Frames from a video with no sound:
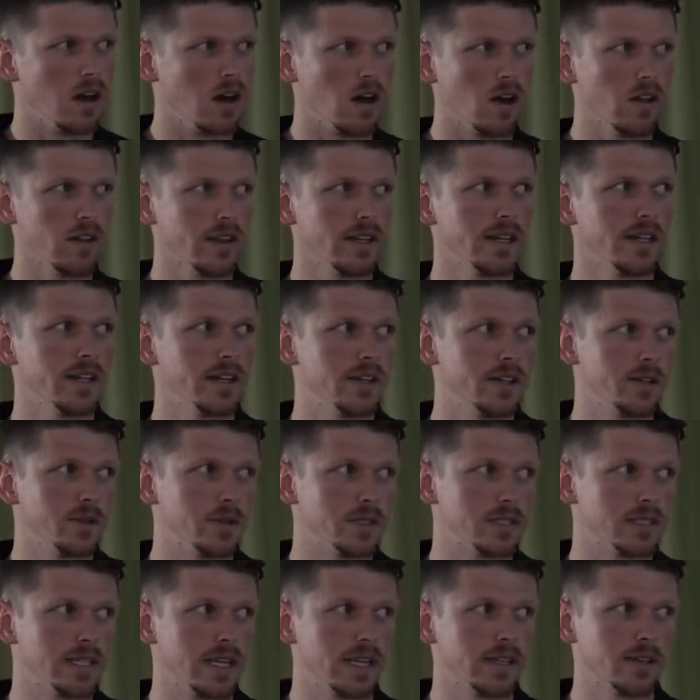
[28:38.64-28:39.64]
all they need to
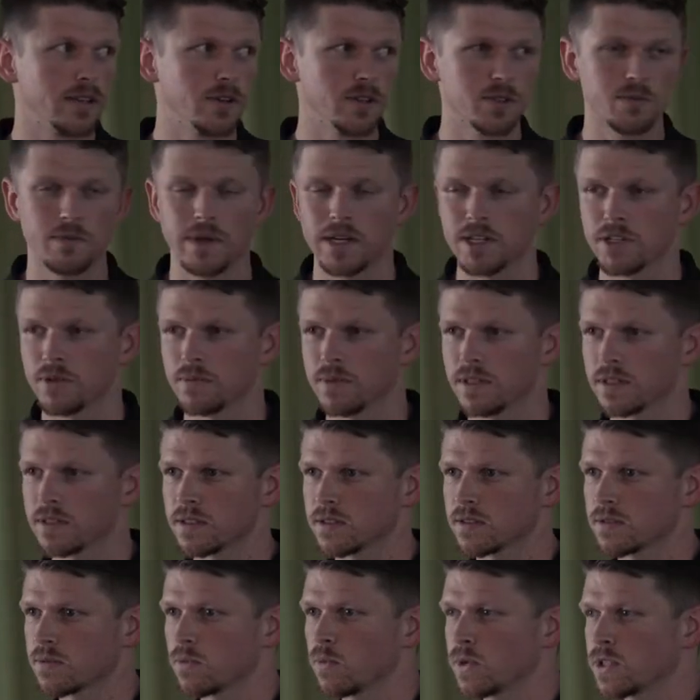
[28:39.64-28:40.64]
do is take those
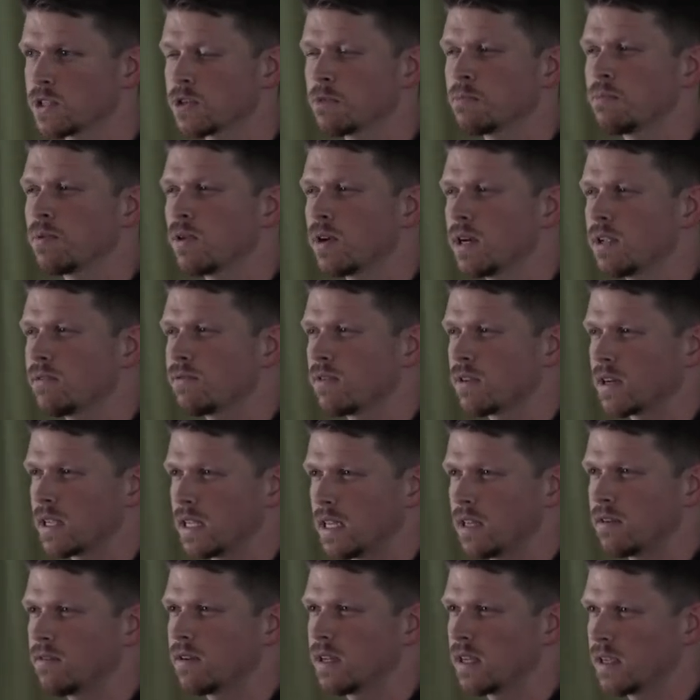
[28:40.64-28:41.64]
measurements, which are pretty
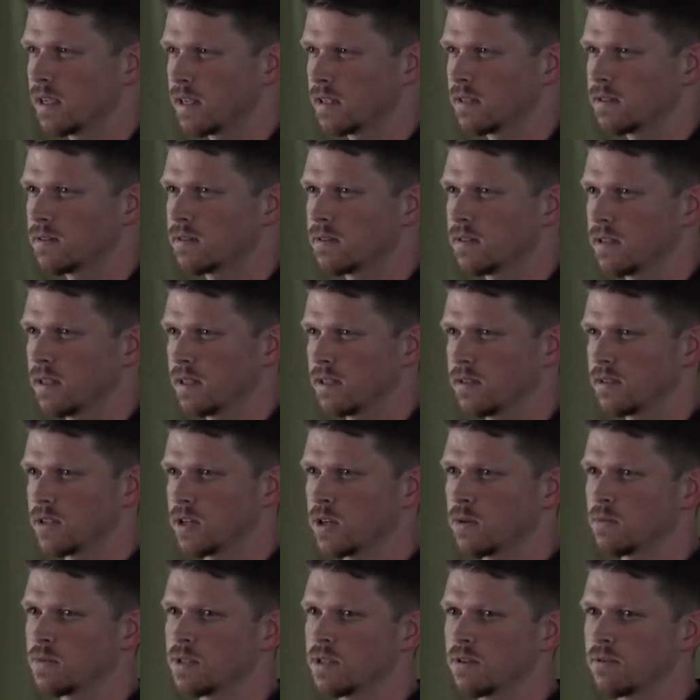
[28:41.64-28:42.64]
forgiving in
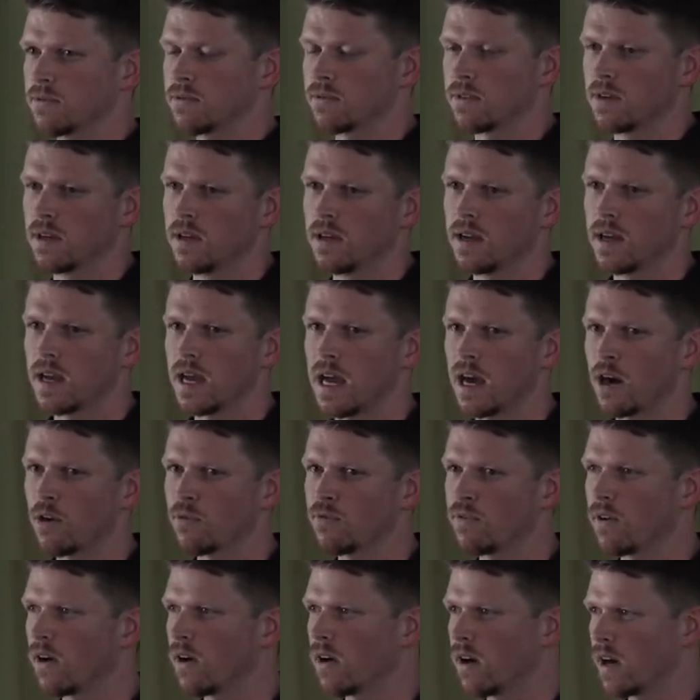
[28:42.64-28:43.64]
terms of
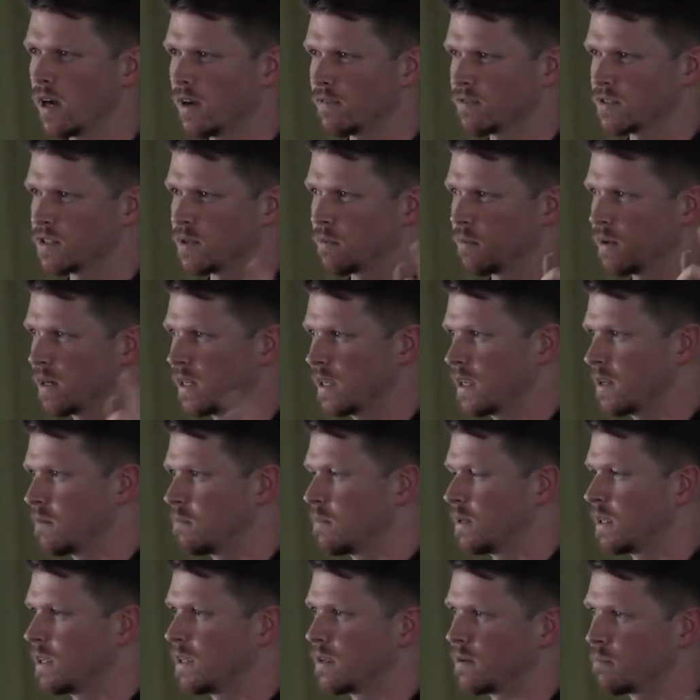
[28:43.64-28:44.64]
how far off somebody
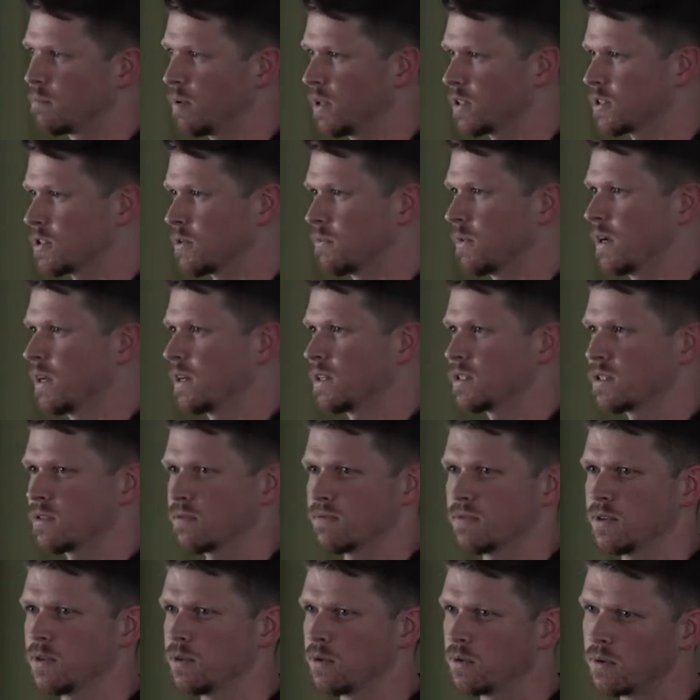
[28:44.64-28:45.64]
can be, plus or minus
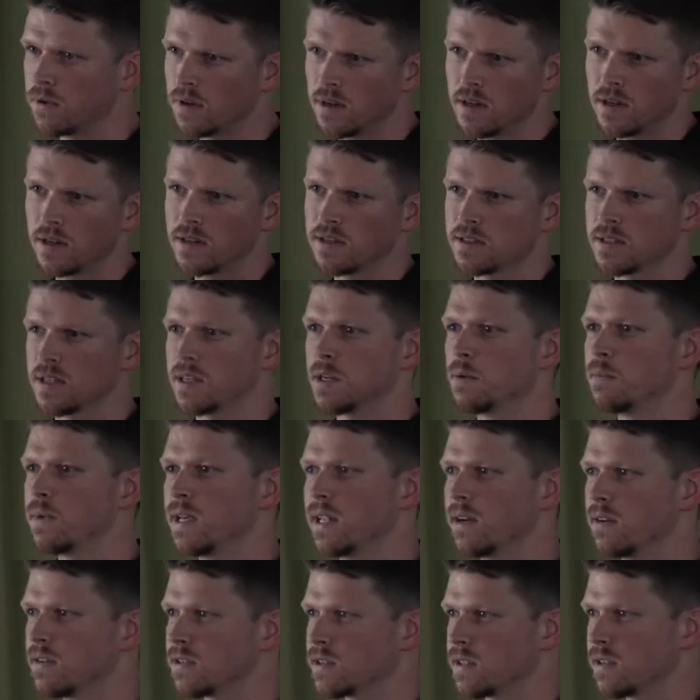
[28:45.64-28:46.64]
a few
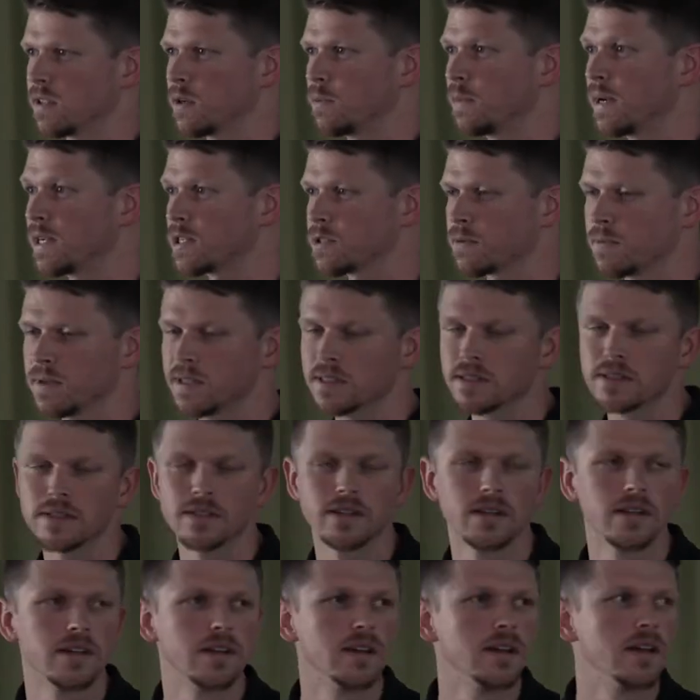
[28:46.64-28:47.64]
centimeters in their
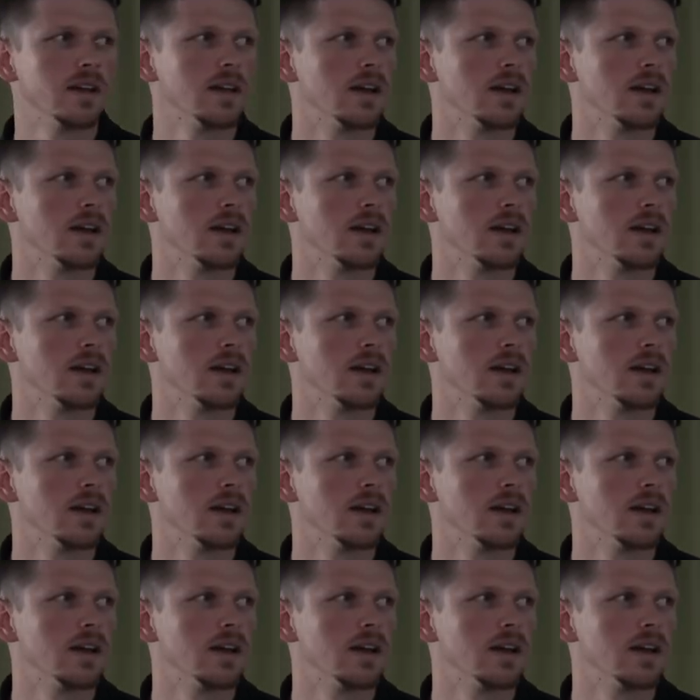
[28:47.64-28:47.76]
measurements.